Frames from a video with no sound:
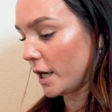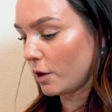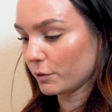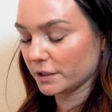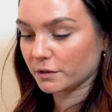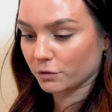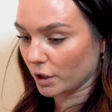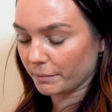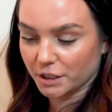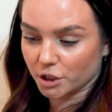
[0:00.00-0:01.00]
I always
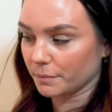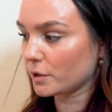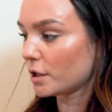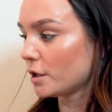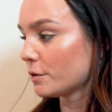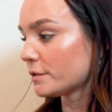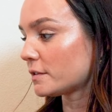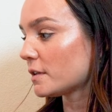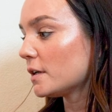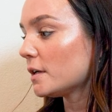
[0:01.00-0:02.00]
sort my gym
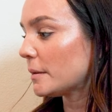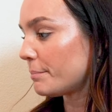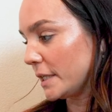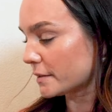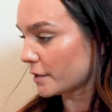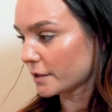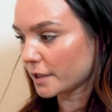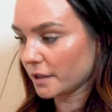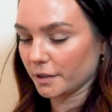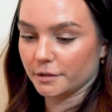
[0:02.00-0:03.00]
clothes based on
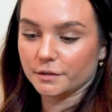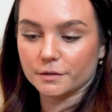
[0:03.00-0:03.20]
colors.